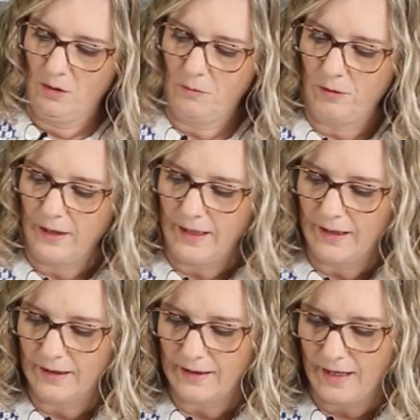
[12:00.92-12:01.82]

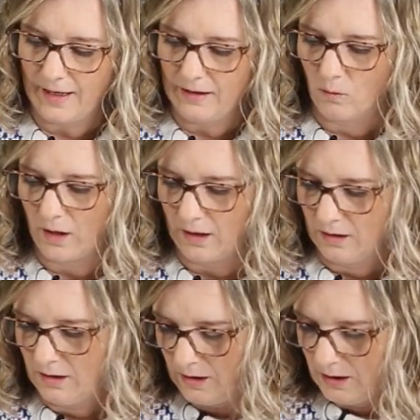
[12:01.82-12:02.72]
preheat it anyway,
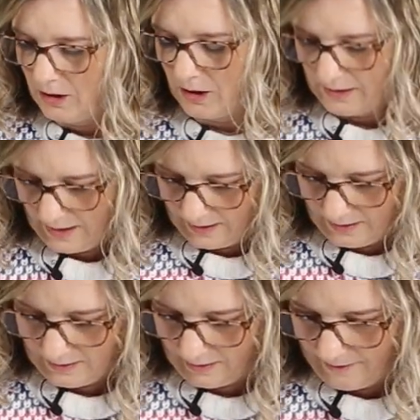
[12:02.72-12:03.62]
just like
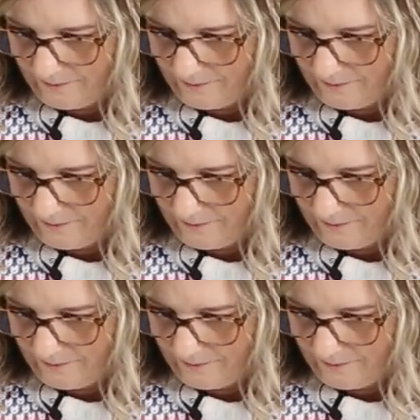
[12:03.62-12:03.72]
this.